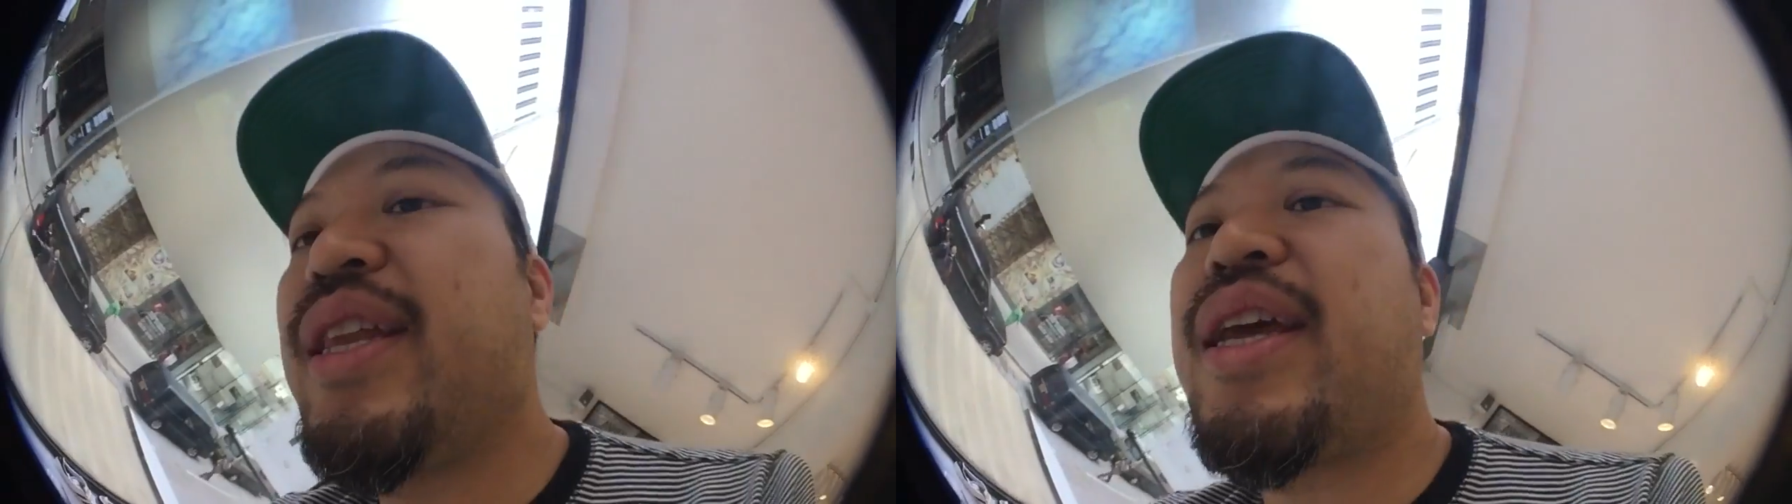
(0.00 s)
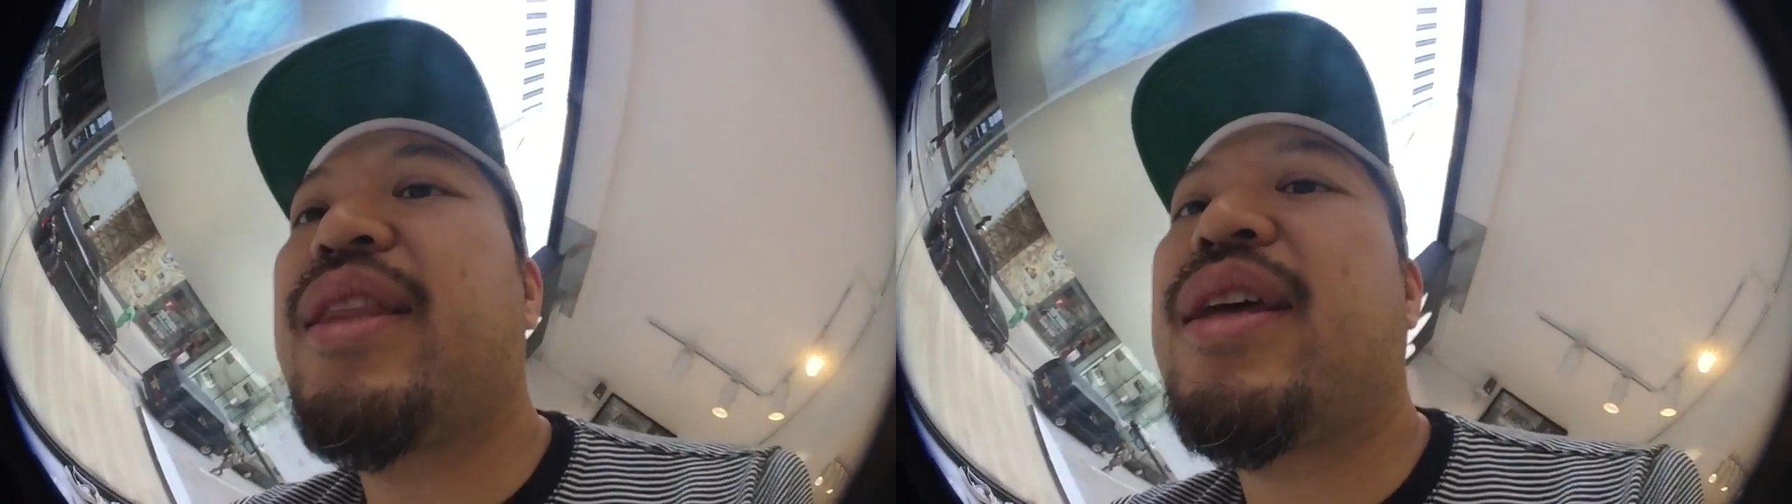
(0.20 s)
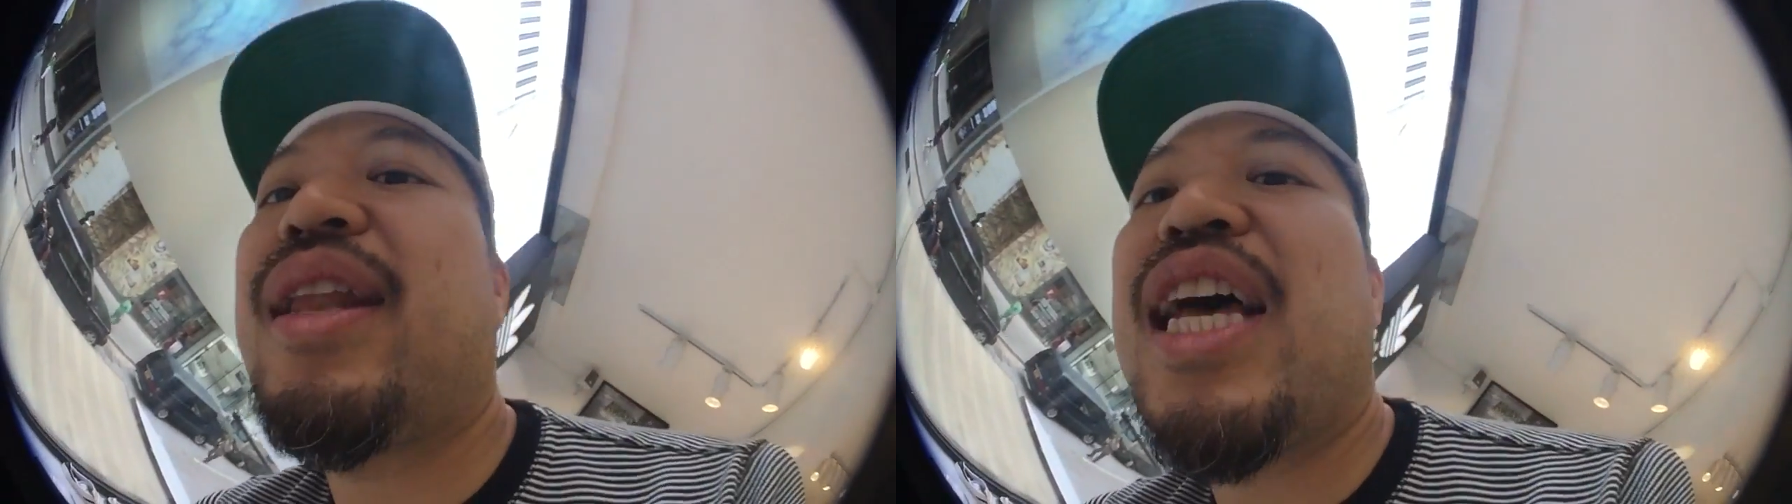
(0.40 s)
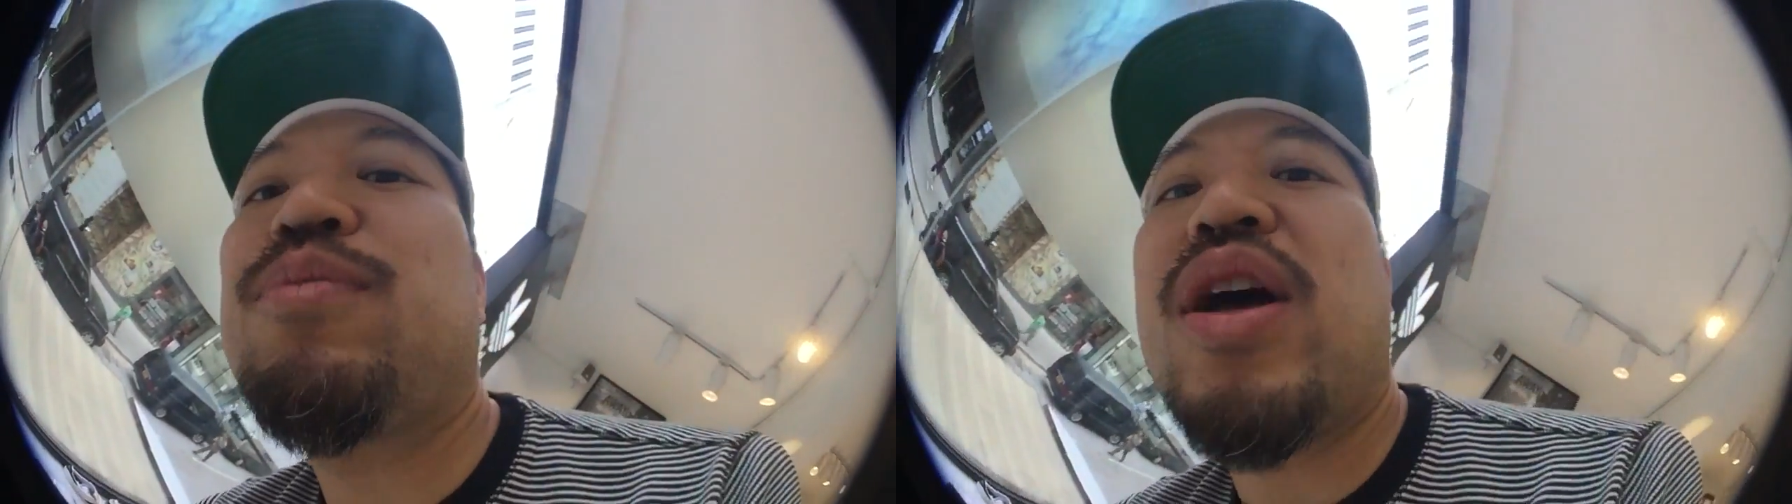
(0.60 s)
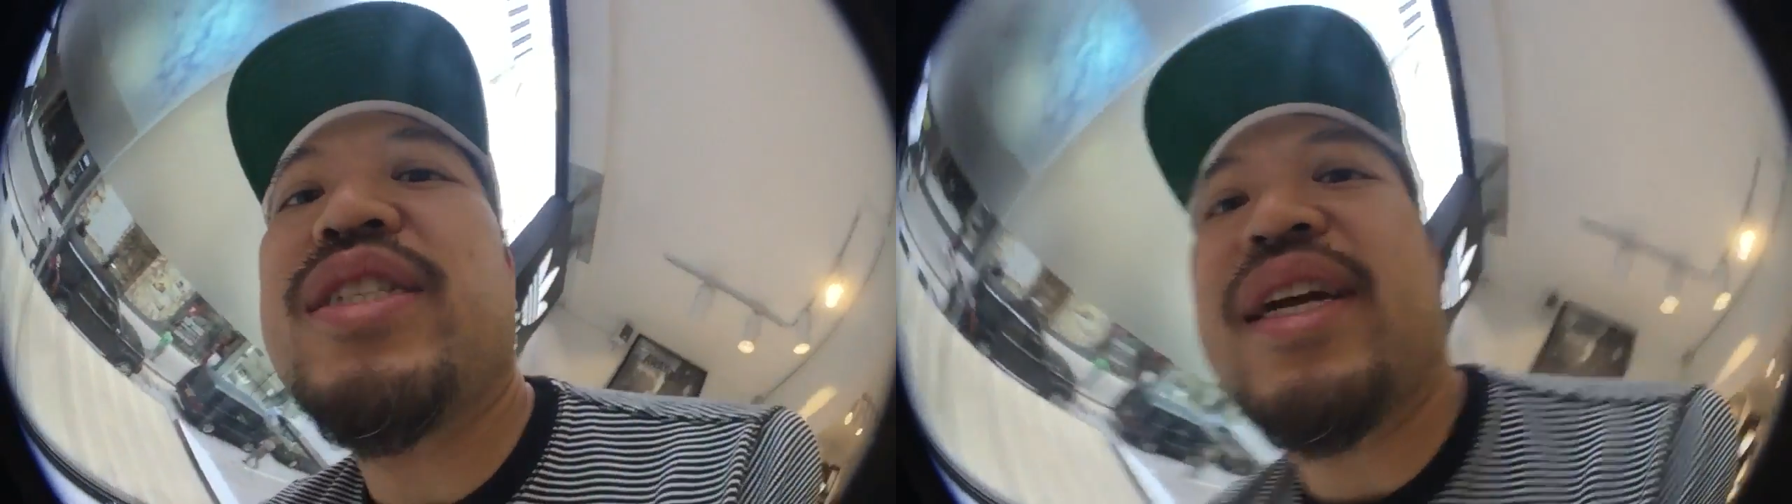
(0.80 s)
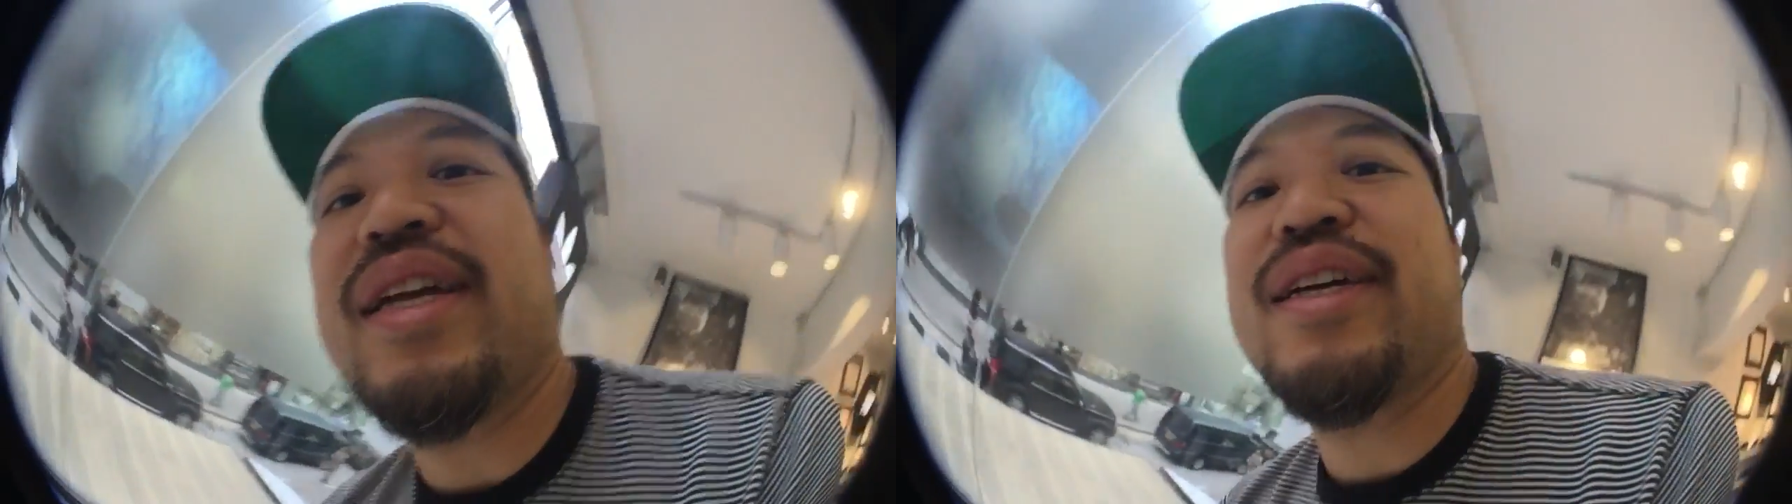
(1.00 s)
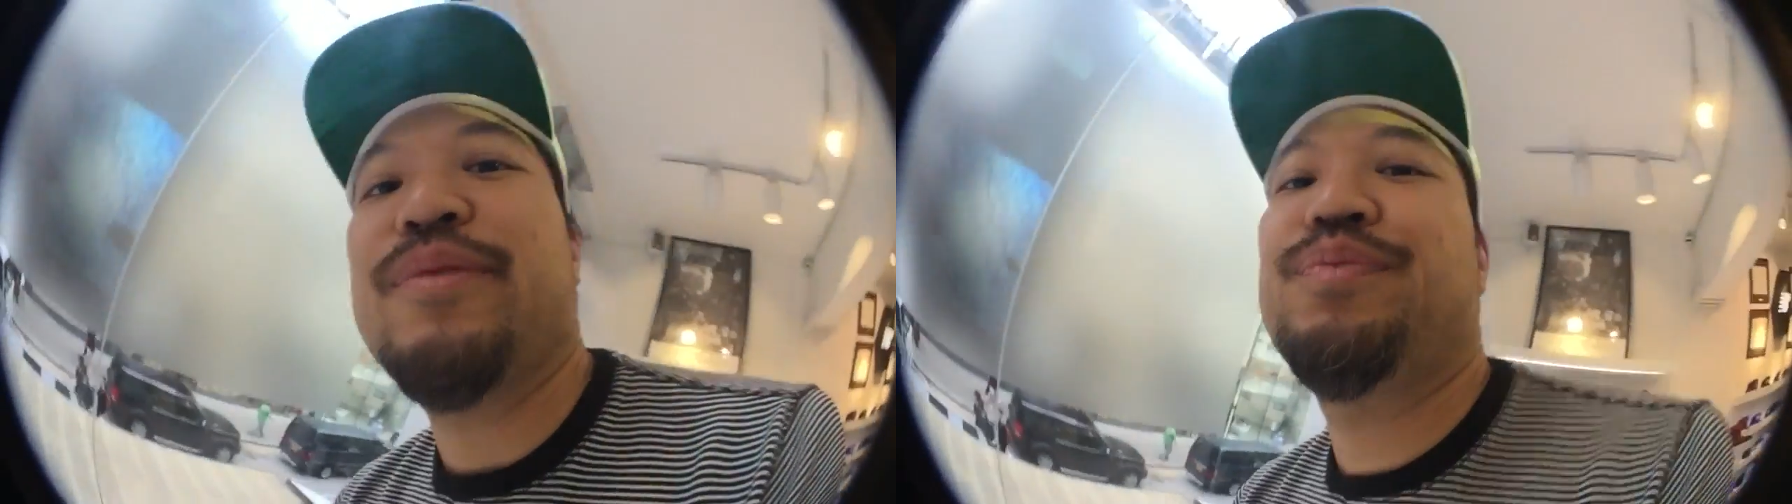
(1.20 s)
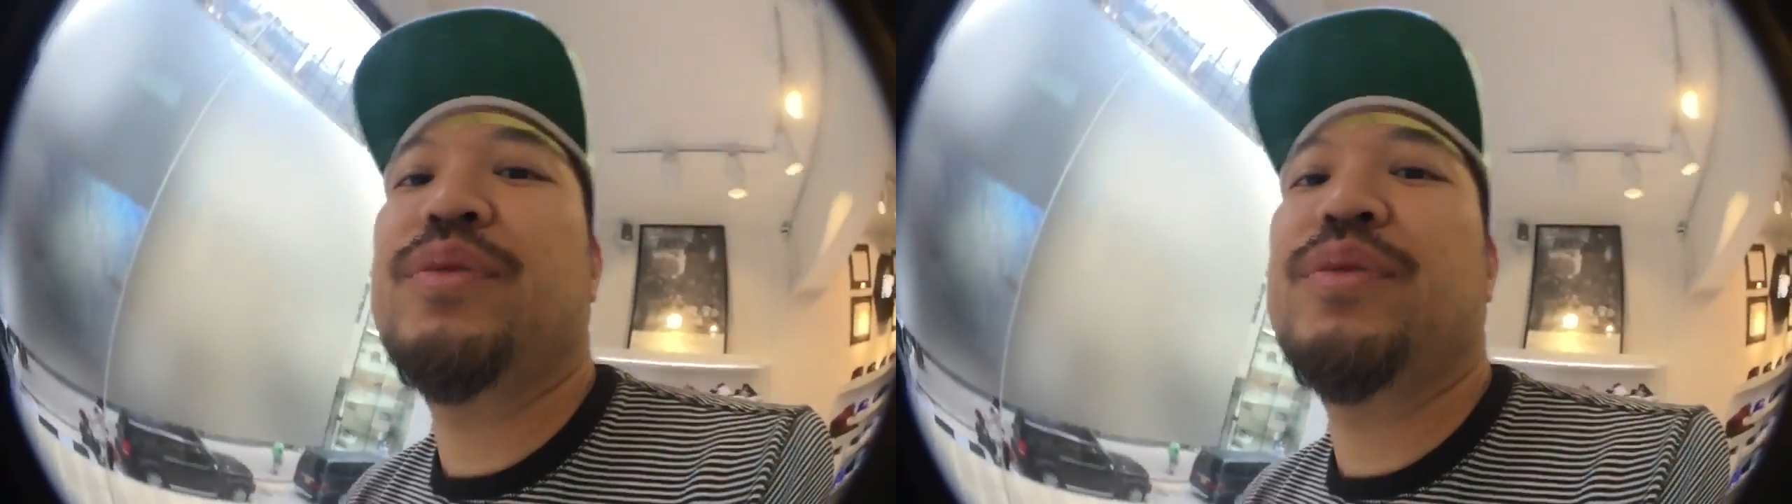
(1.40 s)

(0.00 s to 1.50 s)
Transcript: Syndicate, the last project, Lego.